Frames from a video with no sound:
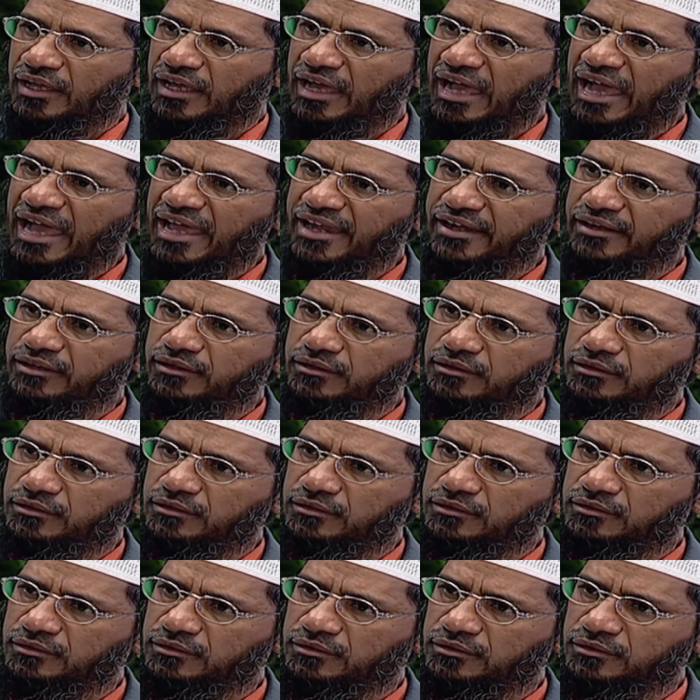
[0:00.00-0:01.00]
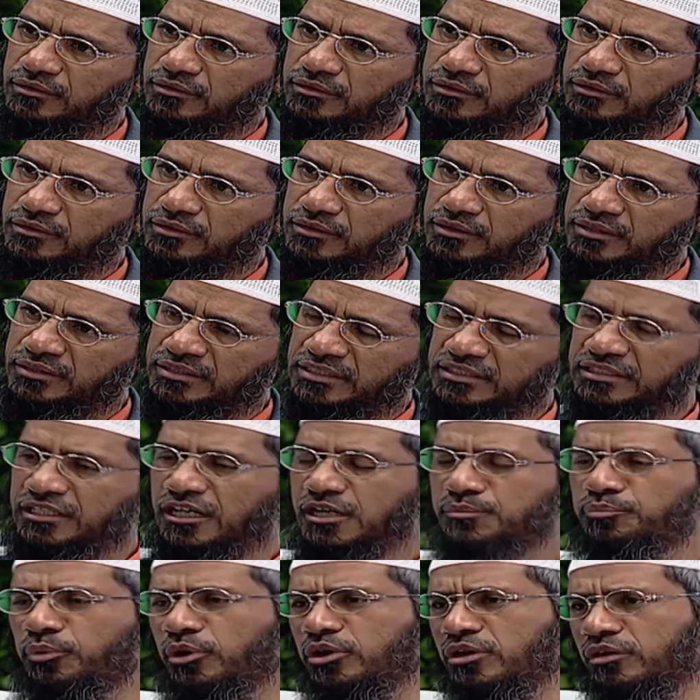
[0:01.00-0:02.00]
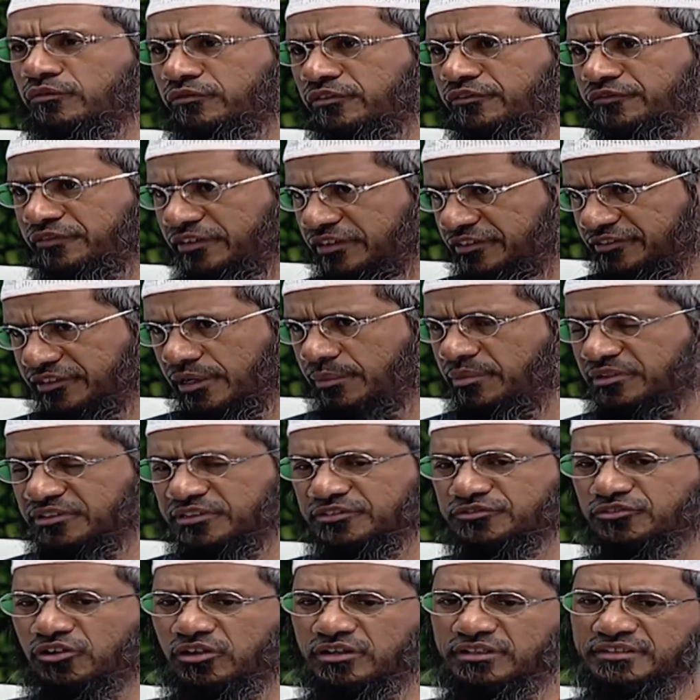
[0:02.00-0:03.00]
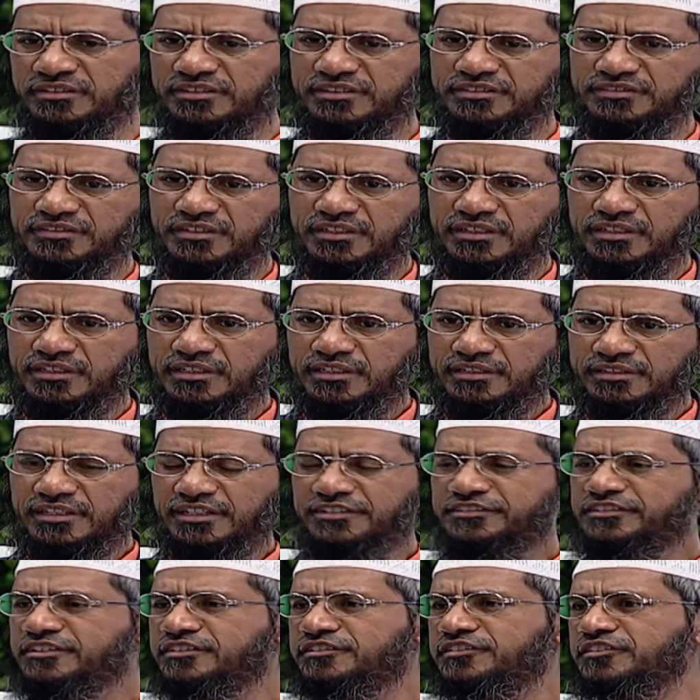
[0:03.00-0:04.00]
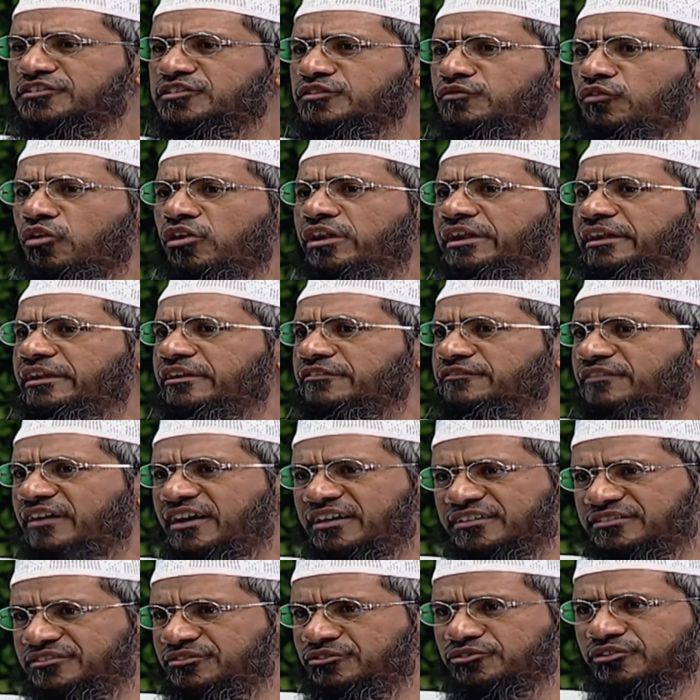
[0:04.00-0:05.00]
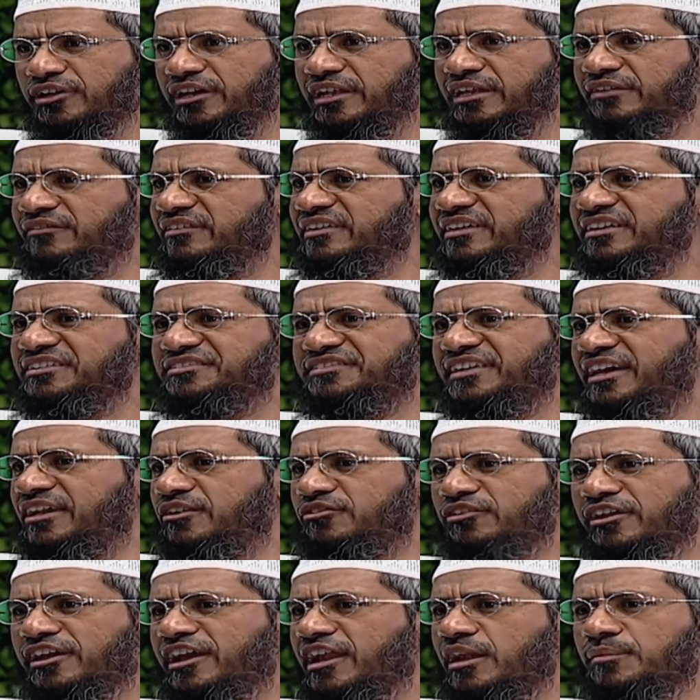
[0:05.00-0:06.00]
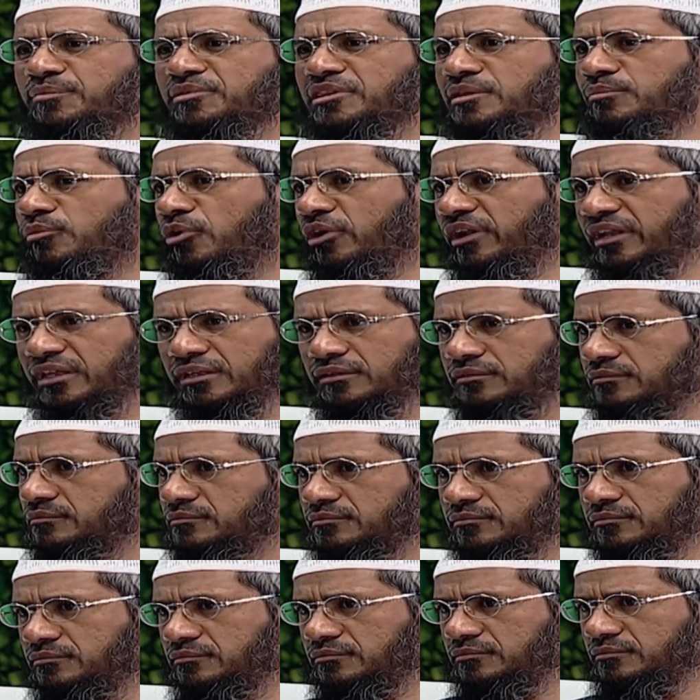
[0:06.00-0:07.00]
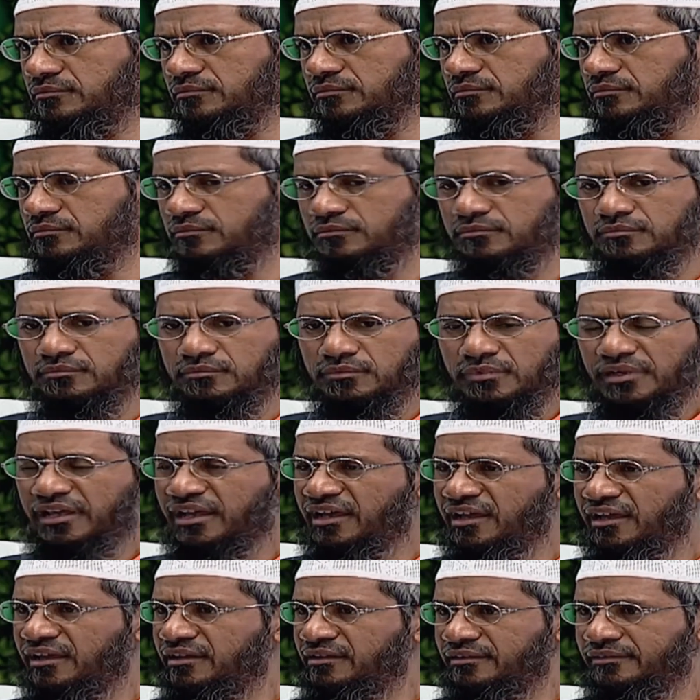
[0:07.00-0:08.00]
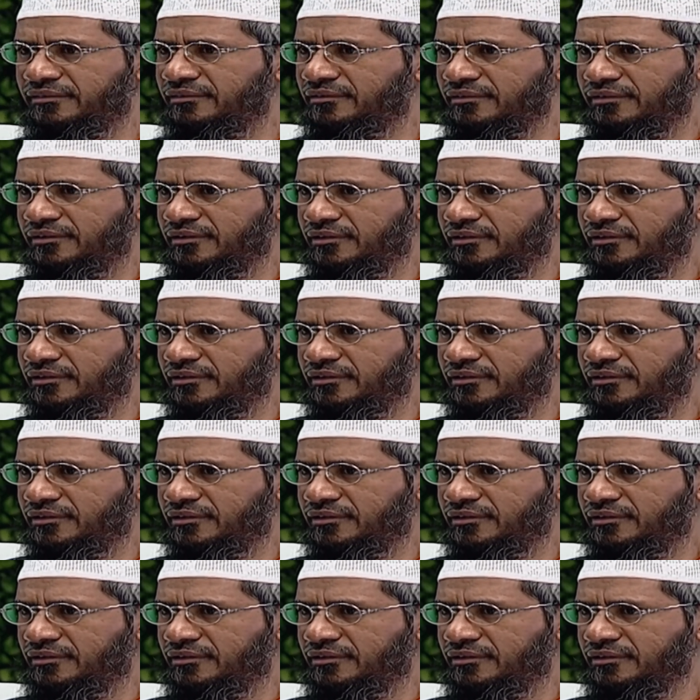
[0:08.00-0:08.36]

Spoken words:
And the third point of difference among the scholars is that since it's a voluntary fast, you can even decide, you can get up in the morning, and